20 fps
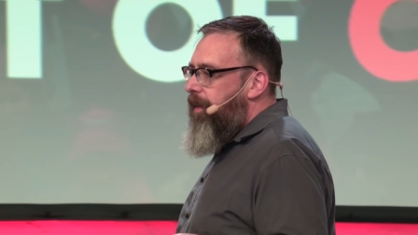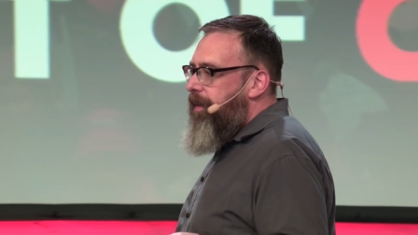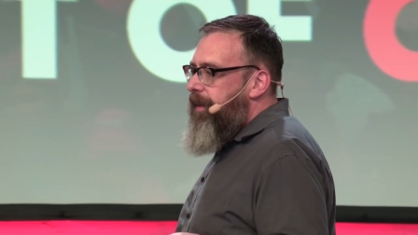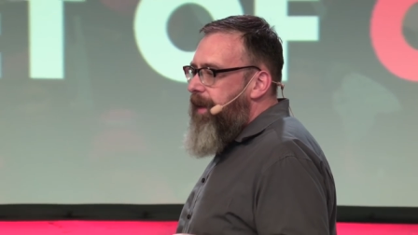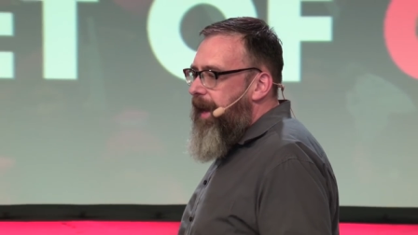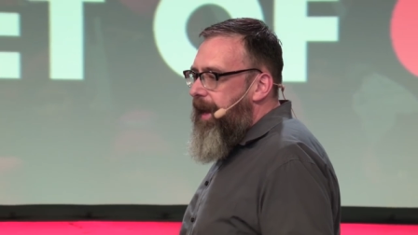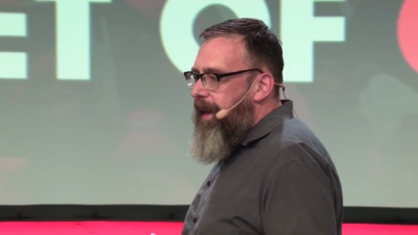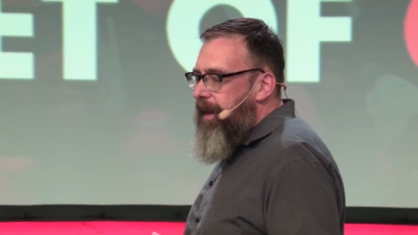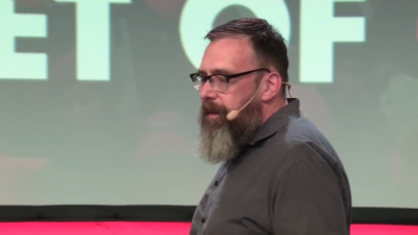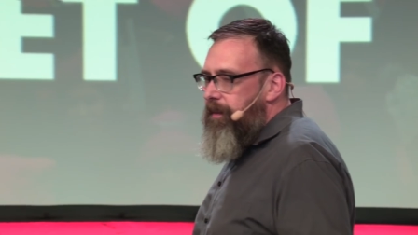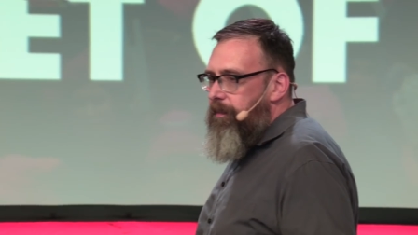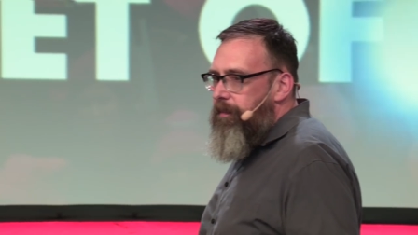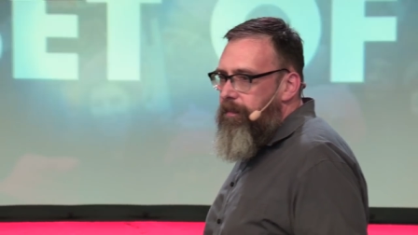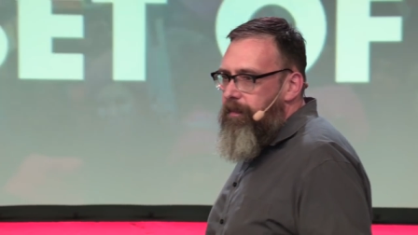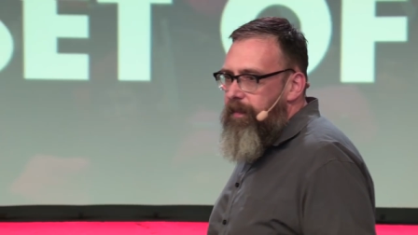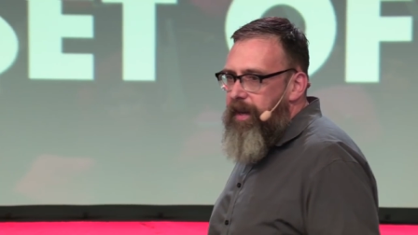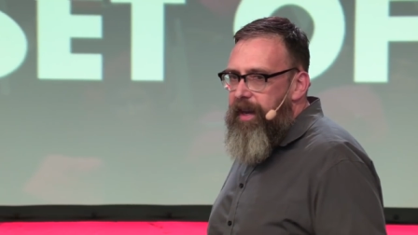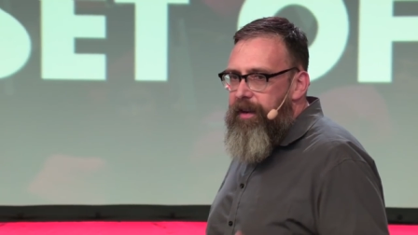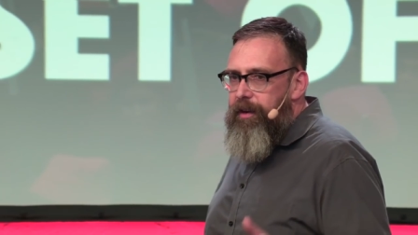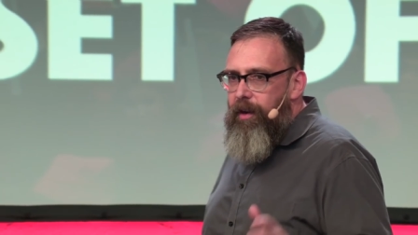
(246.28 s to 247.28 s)
Then,
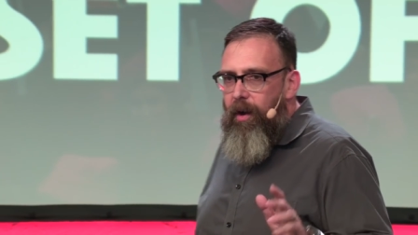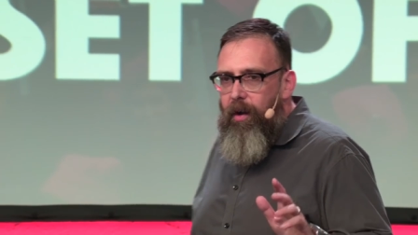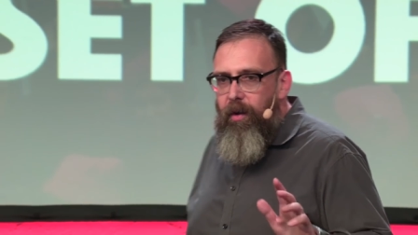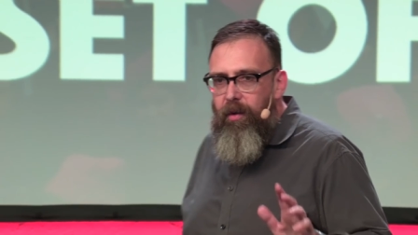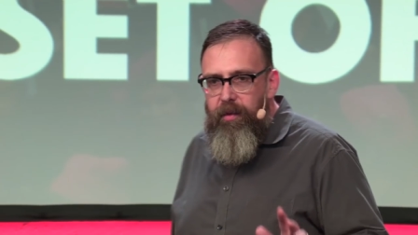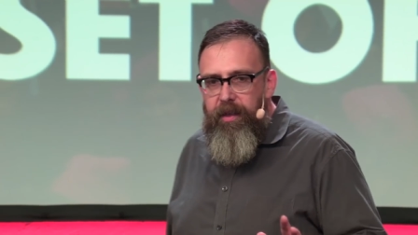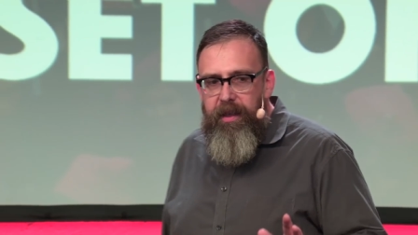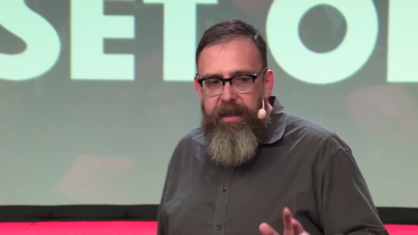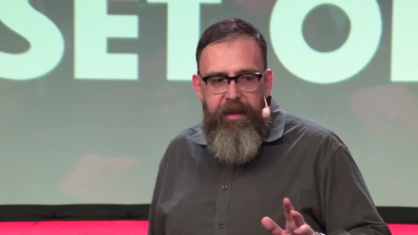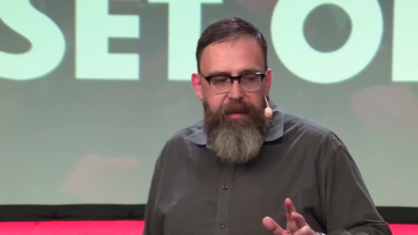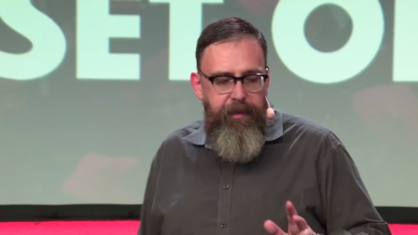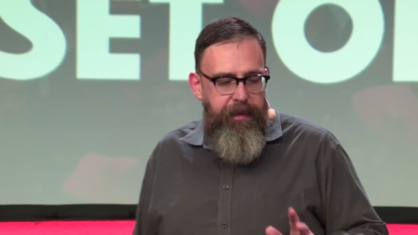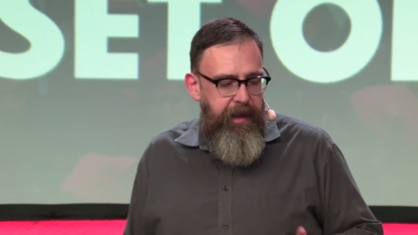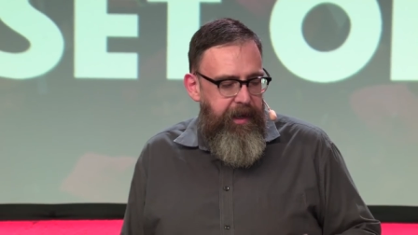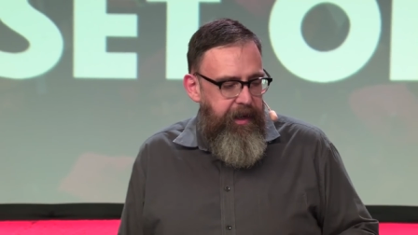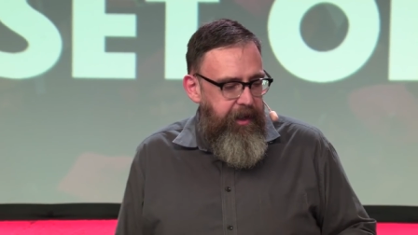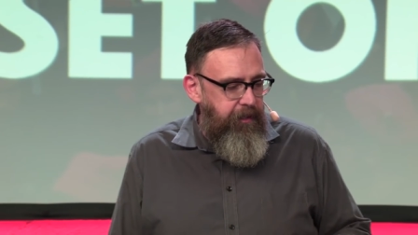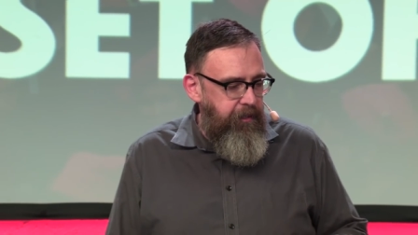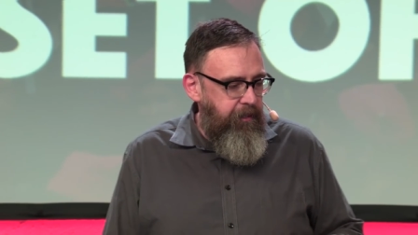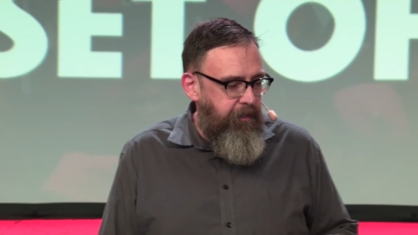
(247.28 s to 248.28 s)
and only
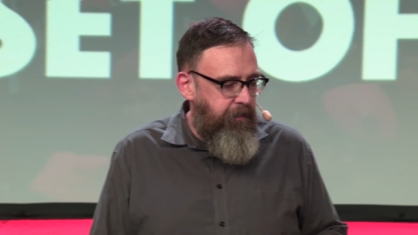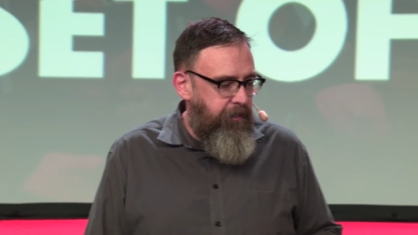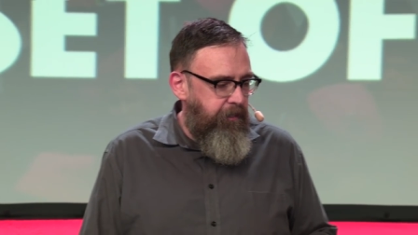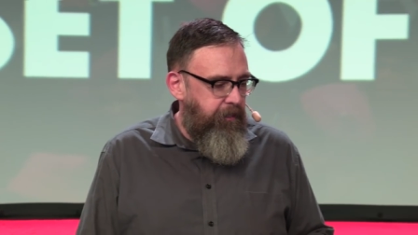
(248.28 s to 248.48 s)
then,